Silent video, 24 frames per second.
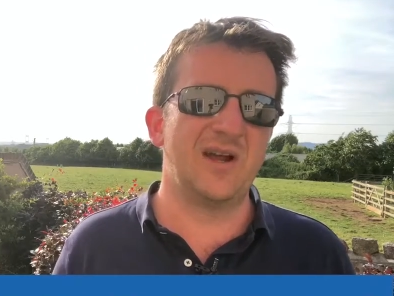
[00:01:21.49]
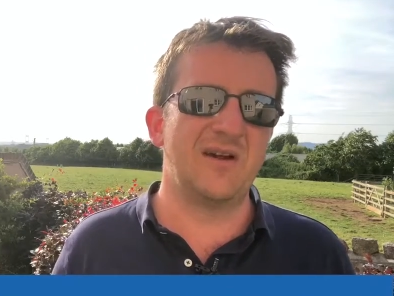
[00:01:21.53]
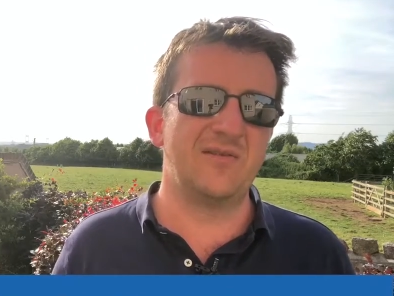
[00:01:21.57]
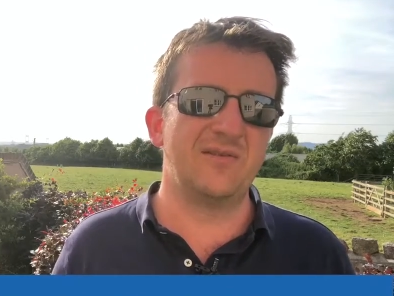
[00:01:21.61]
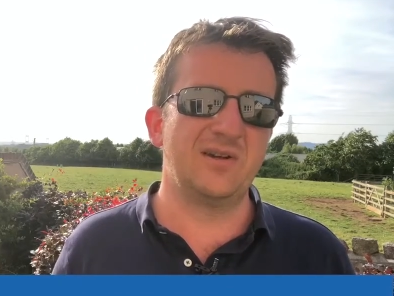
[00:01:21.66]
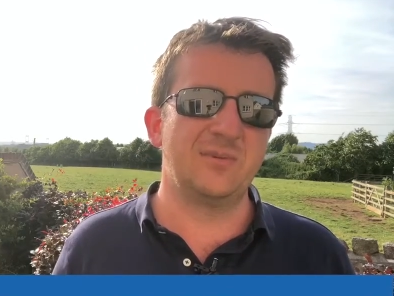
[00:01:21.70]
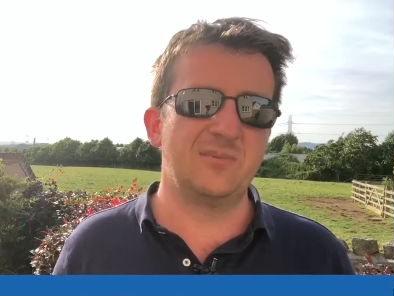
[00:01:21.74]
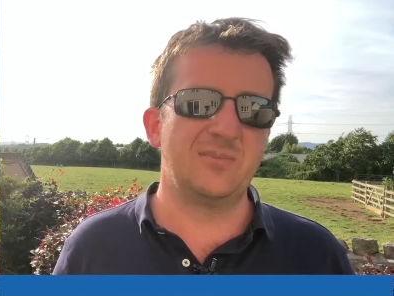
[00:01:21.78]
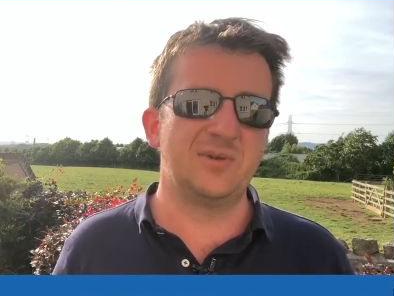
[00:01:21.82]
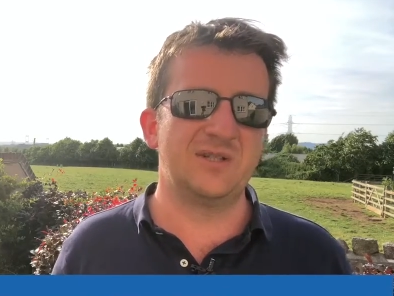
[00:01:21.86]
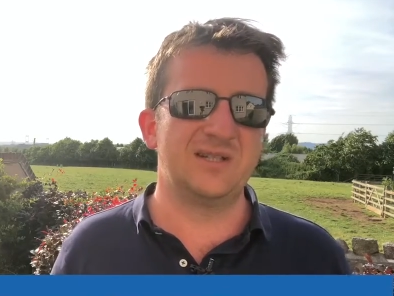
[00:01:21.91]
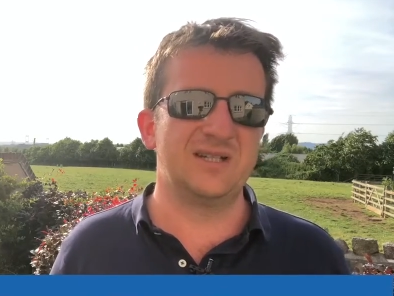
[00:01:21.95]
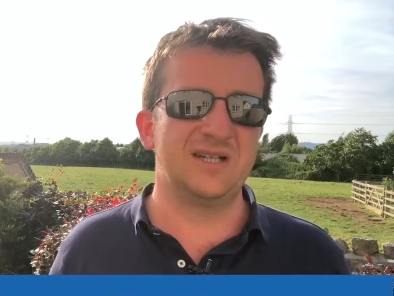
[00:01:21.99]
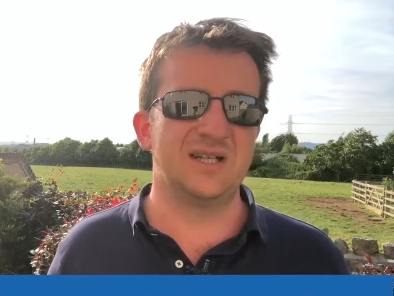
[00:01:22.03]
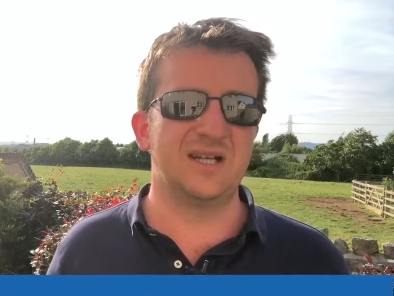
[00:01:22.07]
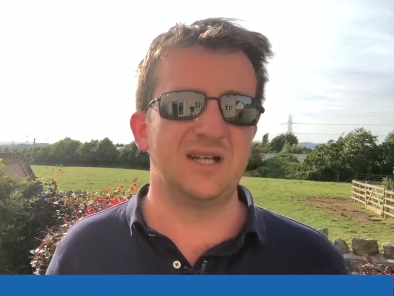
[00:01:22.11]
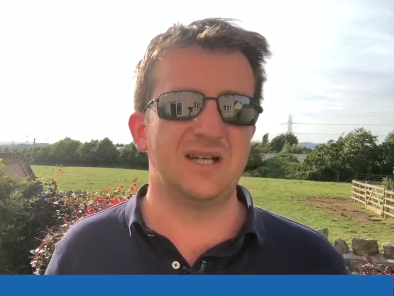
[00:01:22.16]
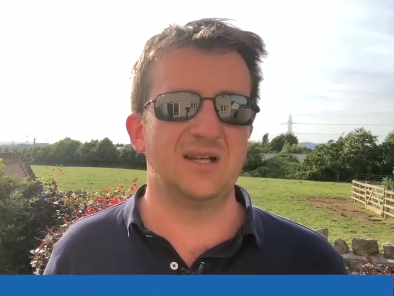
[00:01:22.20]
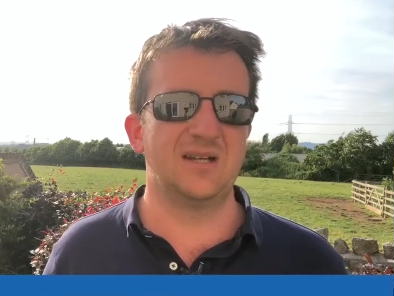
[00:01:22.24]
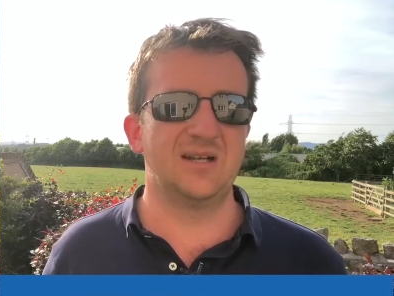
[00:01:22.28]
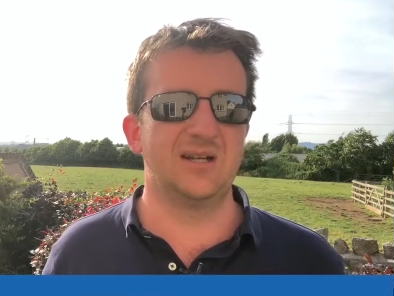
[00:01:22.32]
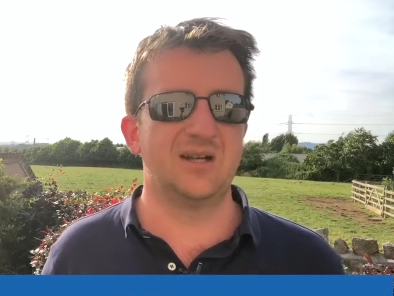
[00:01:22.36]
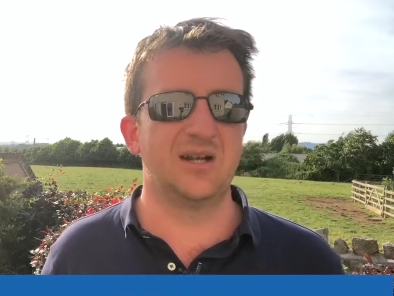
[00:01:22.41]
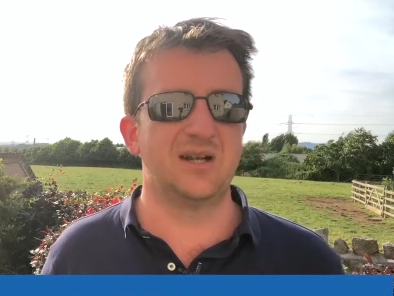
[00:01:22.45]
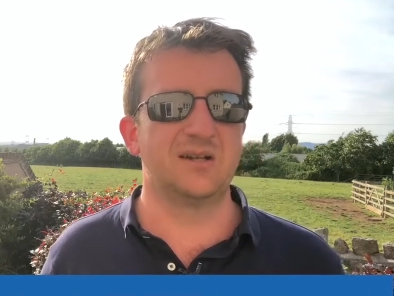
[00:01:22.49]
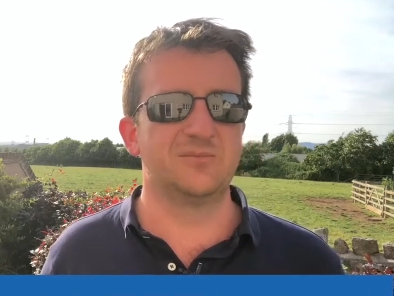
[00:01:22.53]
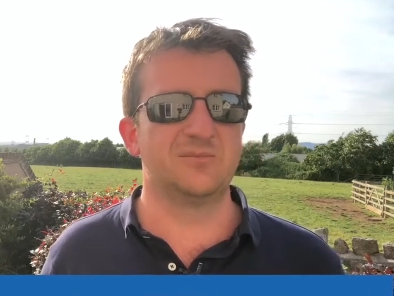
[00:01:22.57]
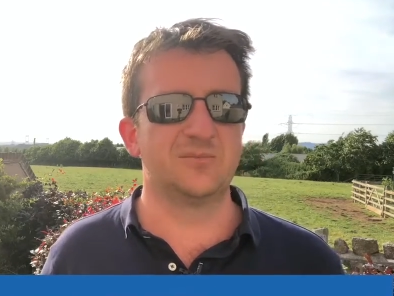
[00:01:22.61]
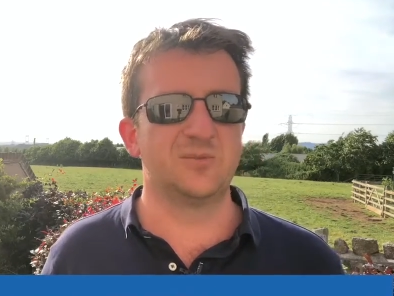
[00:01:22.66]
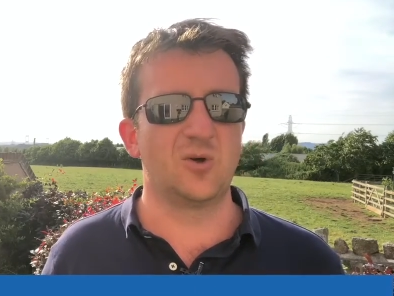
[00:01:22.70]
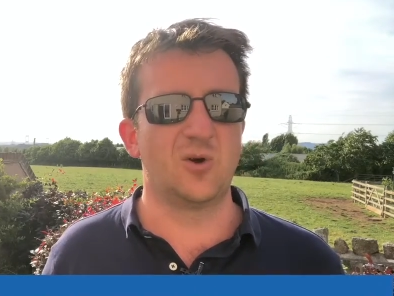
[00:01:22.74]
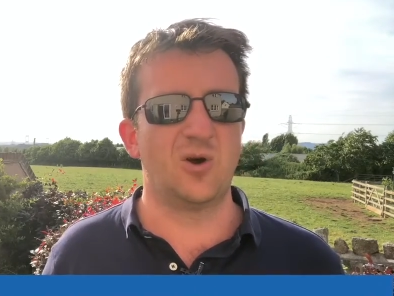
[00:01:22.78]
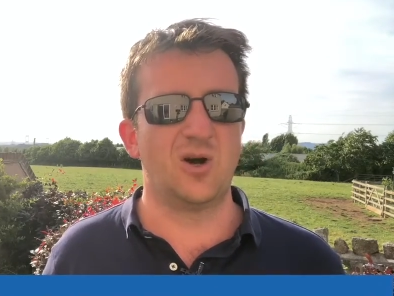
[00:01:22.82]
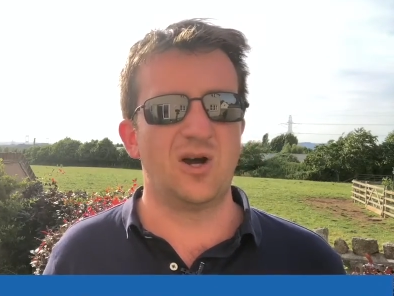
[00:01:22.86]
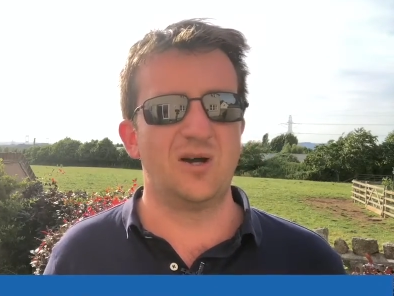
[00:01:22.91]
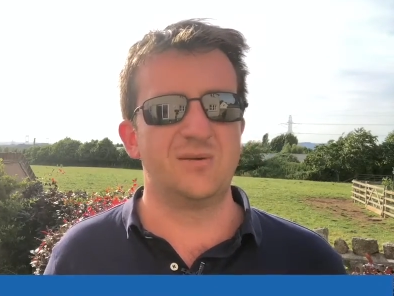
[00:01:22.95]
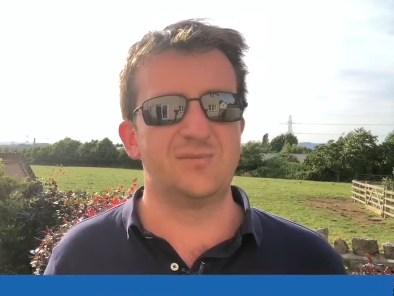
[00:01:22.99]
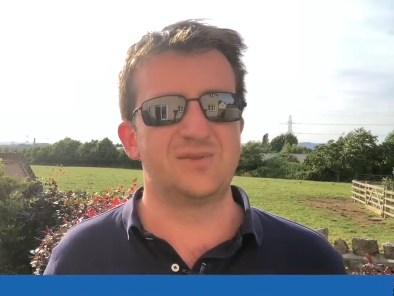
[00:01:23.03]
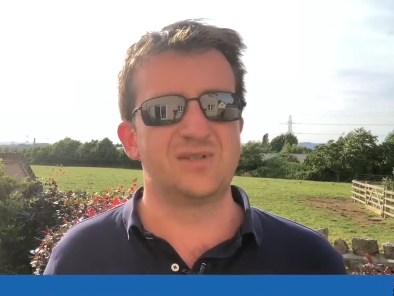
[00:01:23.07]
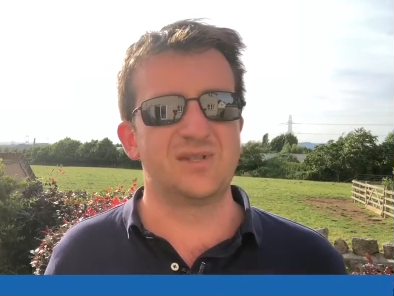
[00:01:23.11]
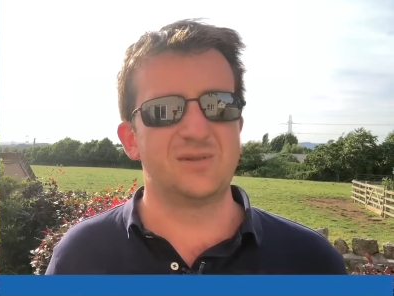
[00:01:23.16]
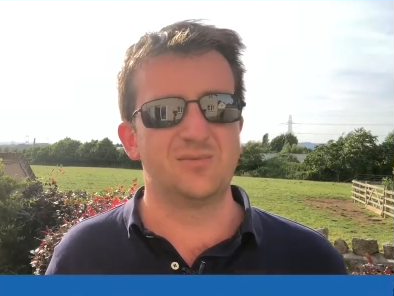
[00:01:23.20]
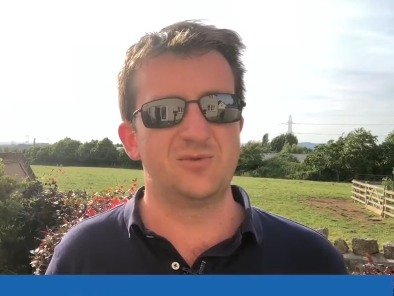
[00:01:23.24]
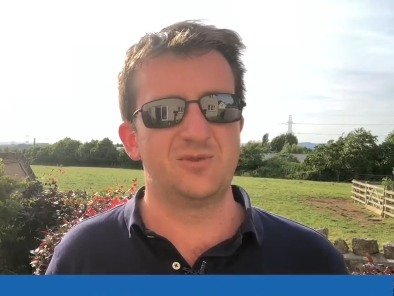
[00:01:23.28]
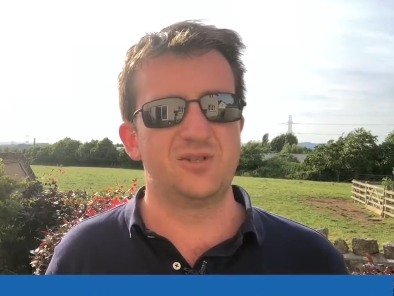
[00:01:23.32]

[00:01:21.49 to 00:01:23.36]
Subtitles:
have any particular qualms,